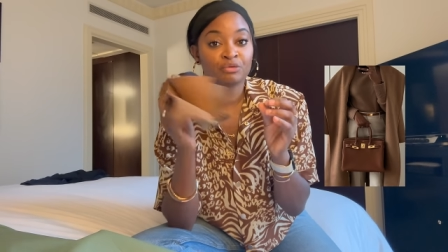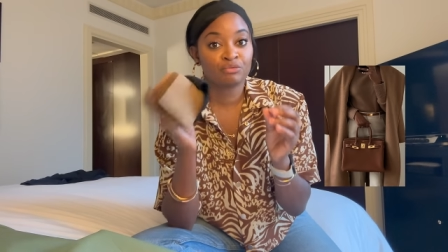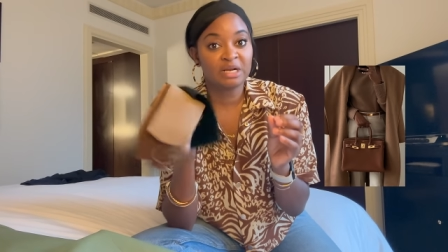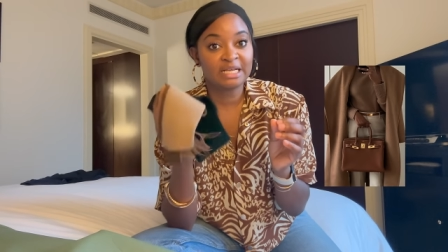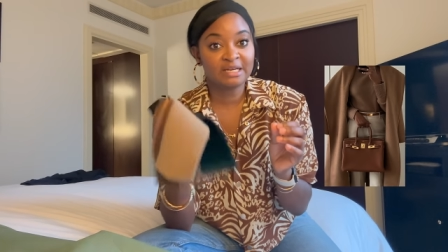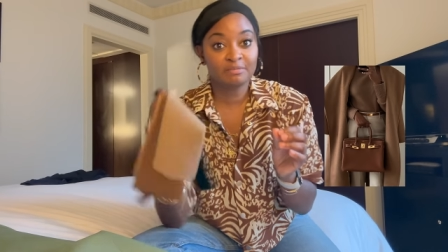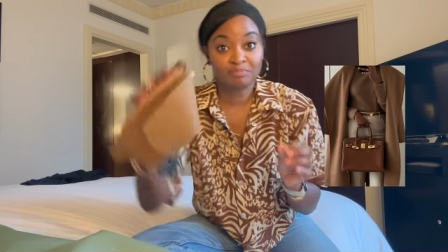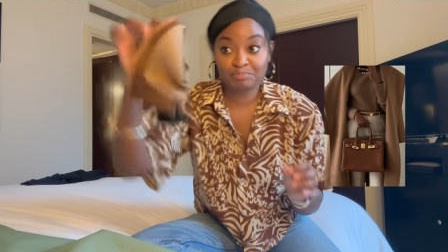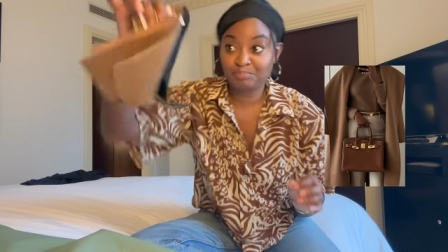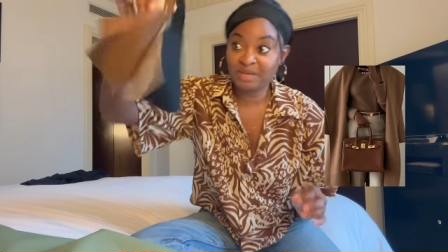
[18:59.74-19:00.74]
really
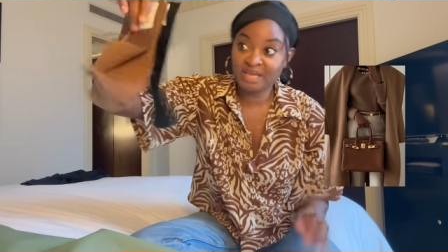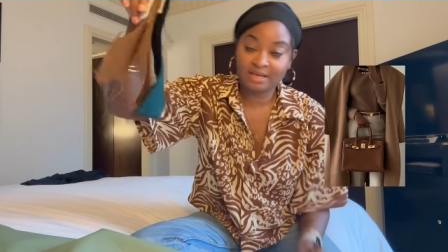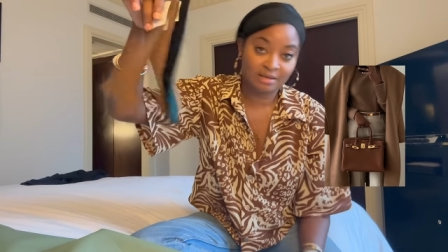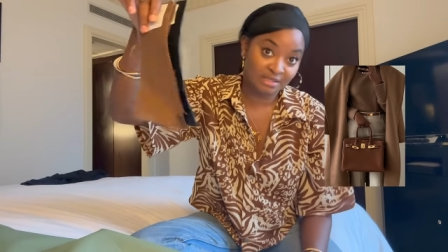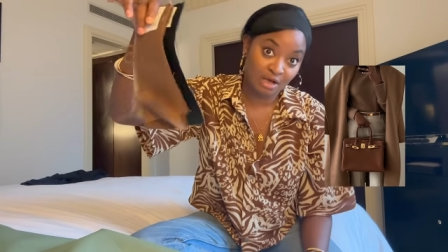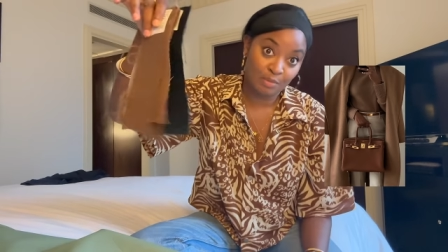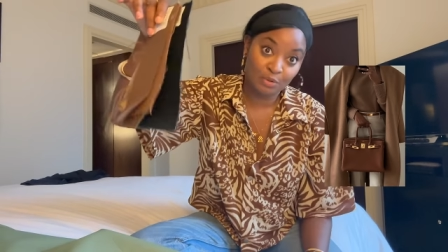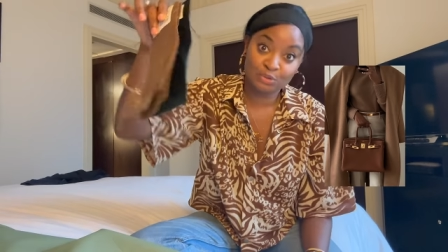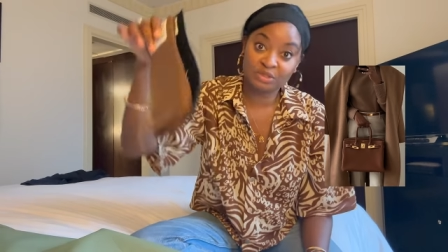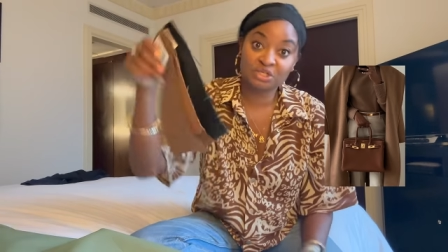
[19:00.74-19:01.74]
big samples which